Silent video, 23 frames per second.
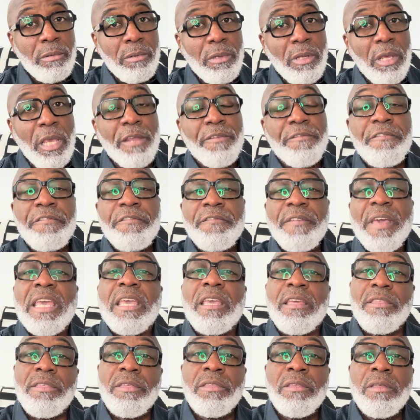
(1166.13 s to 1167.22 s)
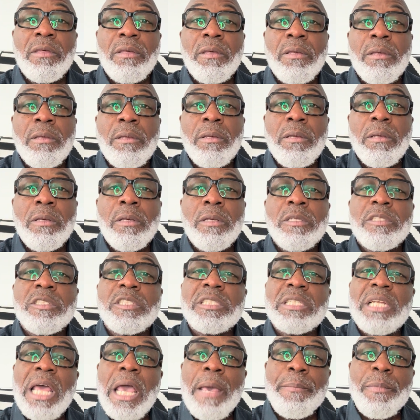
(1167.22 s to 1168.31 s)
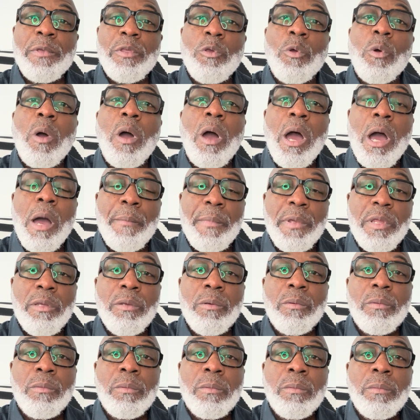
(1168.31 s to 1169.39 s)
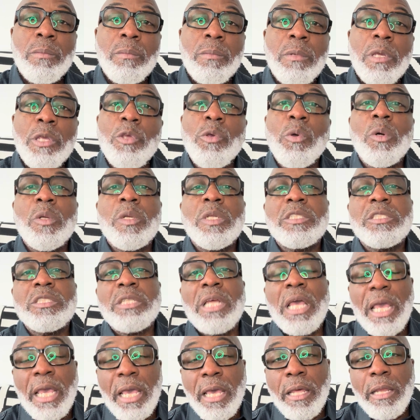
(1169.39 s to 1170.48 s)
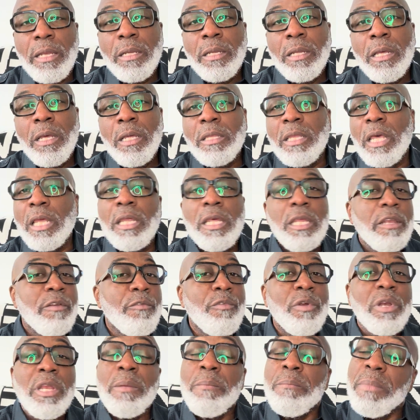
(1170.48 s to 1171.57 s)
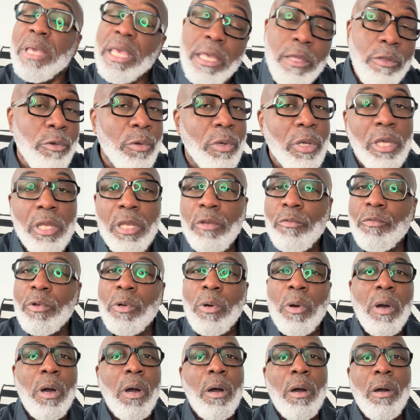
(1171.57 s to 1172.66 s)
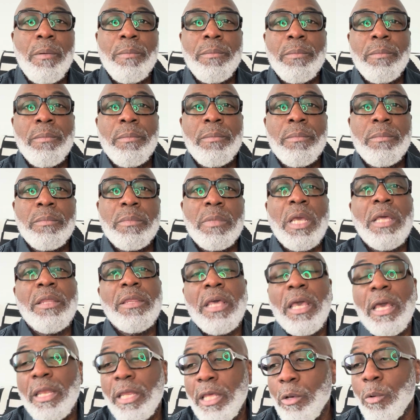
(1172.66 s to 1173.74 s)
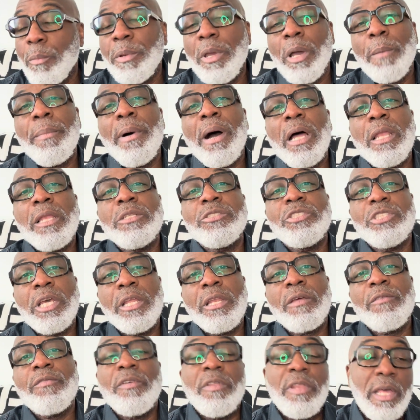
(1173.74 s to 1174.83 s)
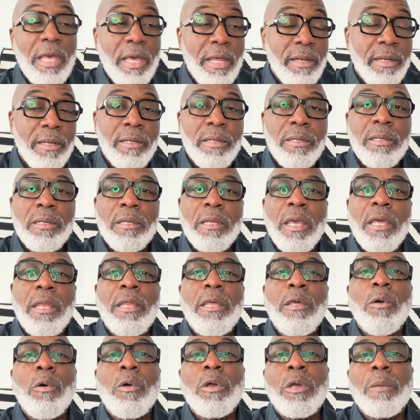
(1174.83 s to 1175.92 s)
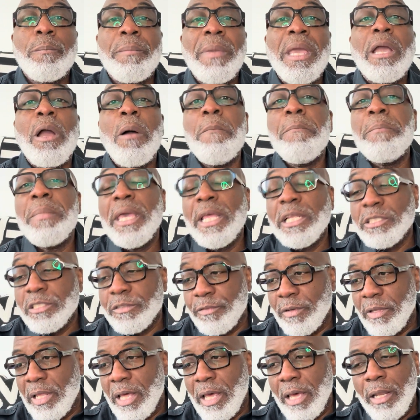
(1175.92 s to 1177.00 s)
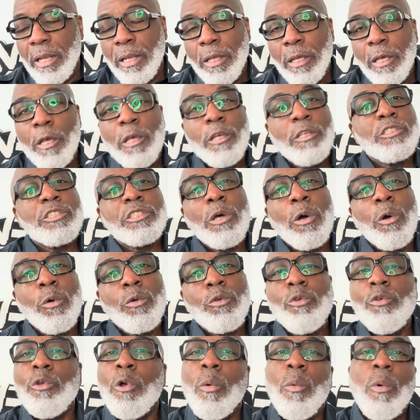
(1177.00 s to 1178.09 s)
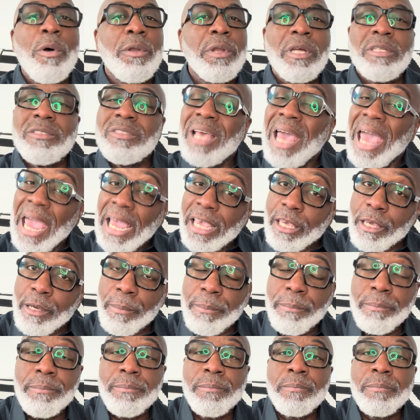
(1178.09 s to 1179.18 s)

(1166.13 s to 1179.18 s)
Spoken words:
in faith slapping you or harming you. You understand that he didn't really mean you any real harm, and that he'll be apologetic for that, and he'll make amends for that. So you don't want to attack him